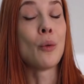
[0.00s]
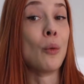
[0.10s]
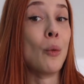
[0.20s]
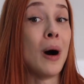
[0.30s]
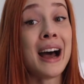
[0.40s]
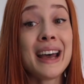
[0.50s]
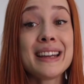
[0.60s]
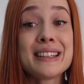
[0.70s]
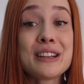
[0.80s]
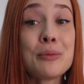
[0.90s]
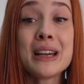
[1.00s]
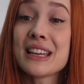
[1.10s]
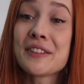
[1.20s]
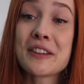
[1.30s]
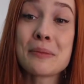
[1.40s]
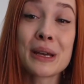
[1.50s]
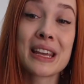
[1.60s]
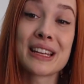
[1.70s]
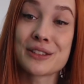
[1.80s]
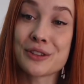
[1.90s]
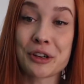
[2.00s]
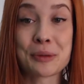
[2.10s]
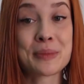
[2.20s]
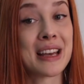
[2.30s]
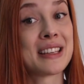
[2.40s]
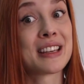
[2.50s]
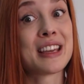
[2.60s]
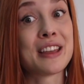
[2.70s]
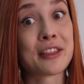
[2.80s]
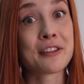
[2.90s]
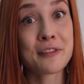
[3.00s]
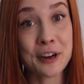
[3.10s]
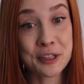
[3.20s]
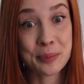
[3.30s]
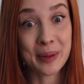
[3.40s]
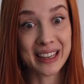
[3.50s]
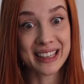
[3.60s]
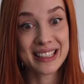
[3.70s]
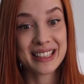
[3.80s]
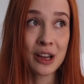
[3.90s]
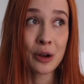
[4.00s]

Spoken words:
Why did we even begin circumcising in the first place?